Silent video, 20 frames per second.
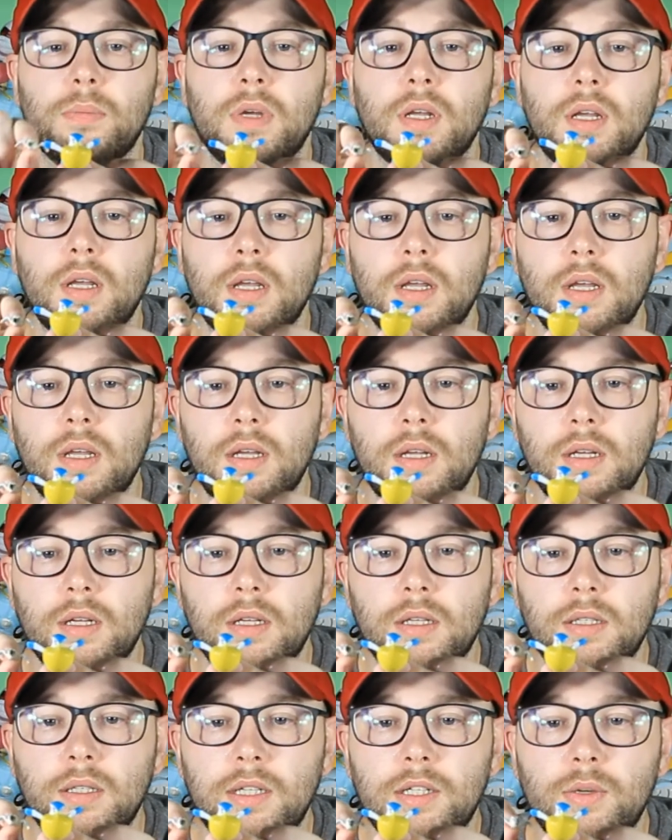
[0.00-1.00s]
up.
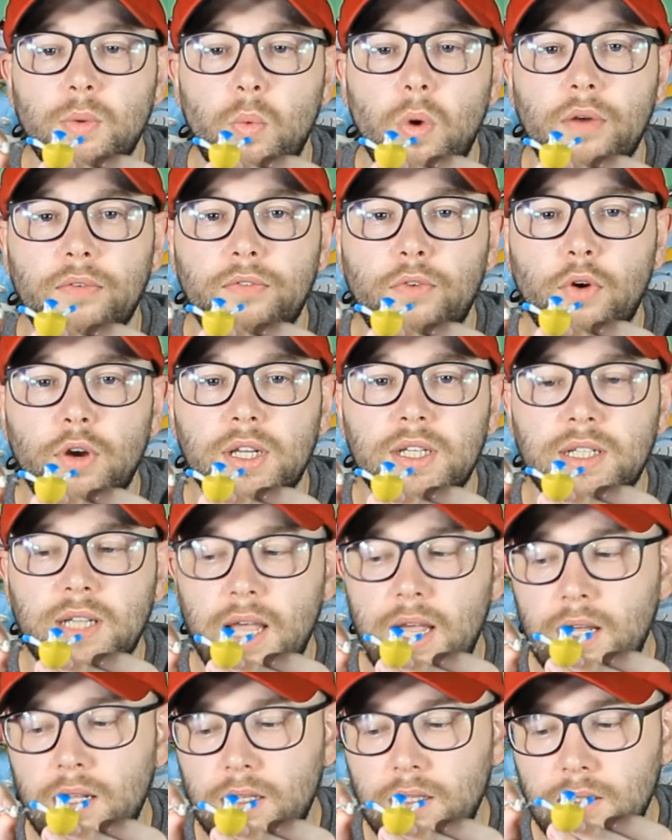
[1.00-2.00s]
These are 140
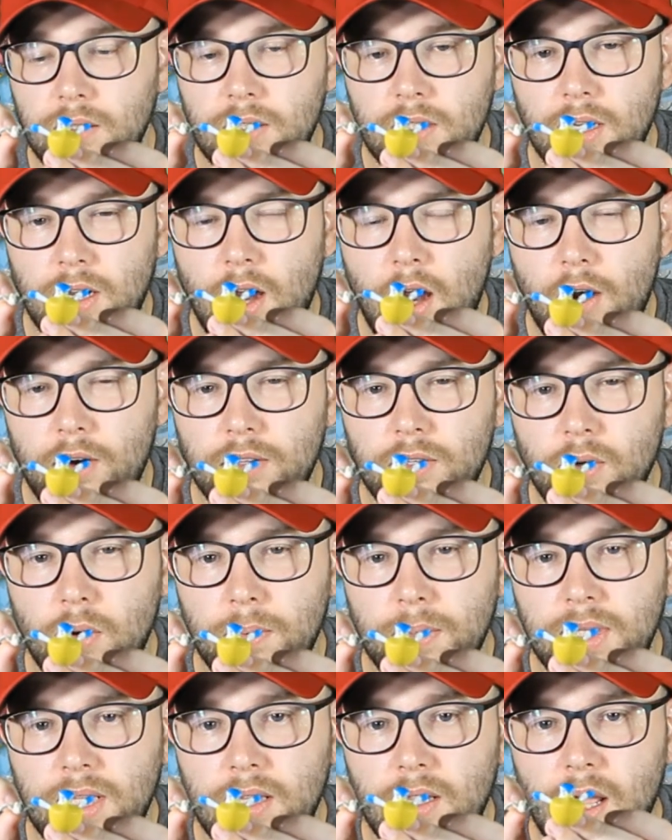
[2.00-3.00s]
scale. Takara
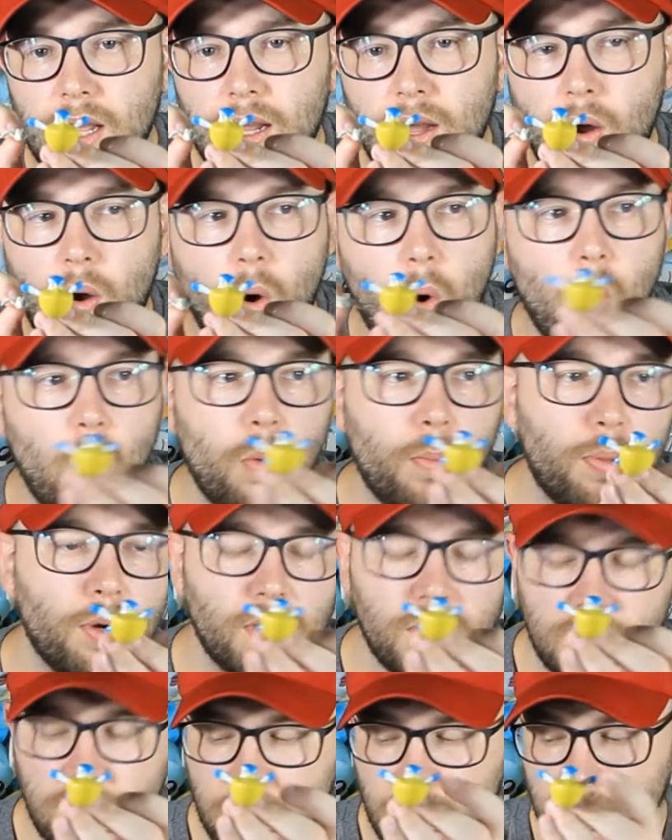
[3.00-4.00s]
told me did like a whole
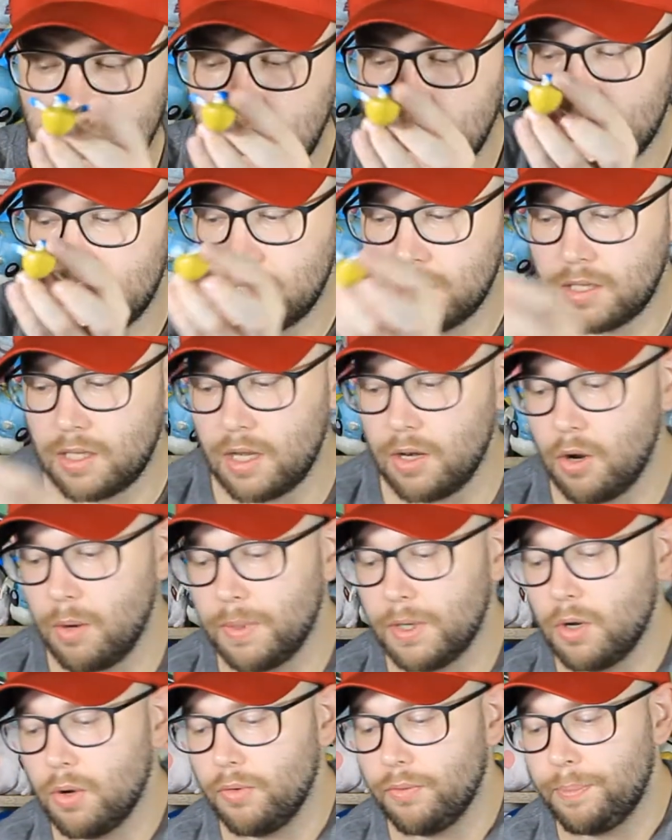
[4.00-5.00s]
bunch of these. They
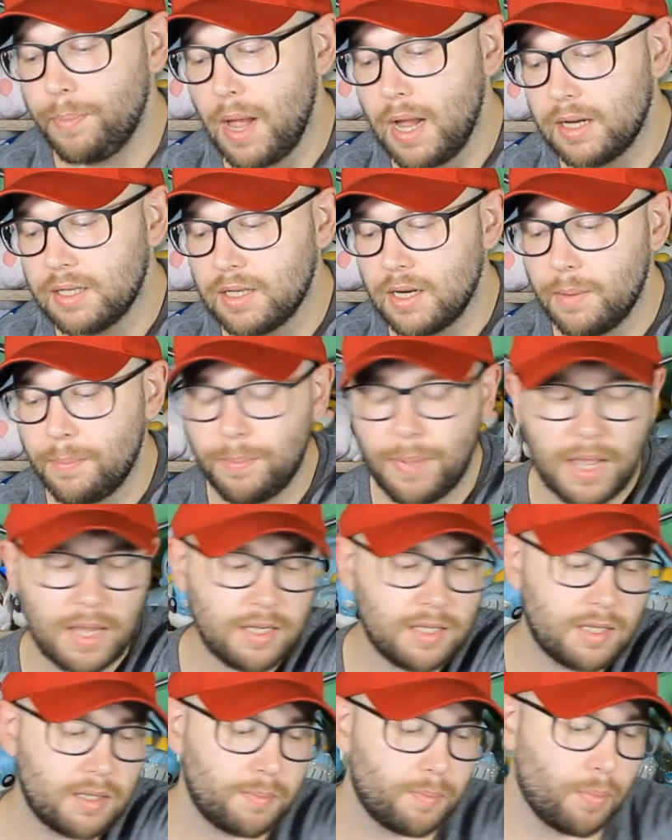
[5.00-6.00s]
normally come with pegs and a
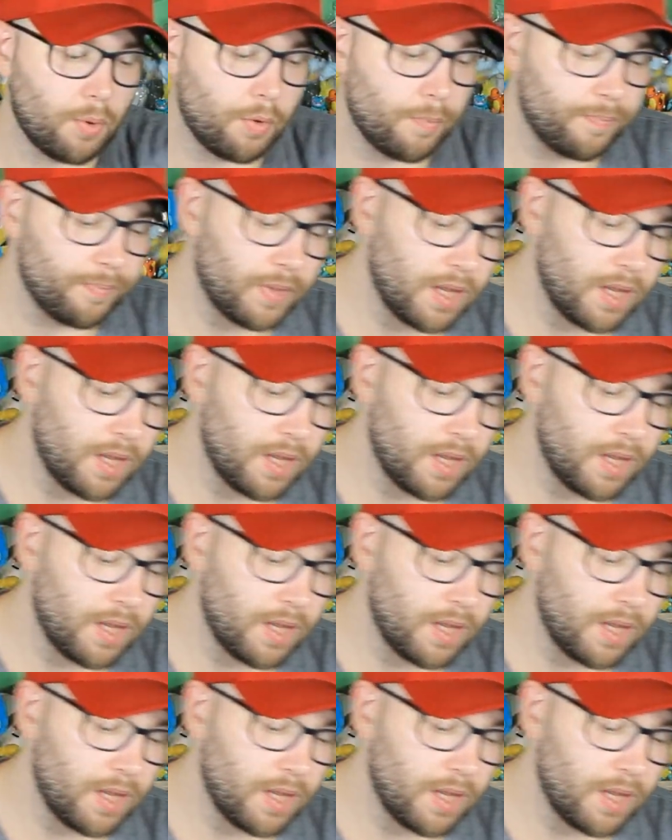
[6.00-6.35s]
base, but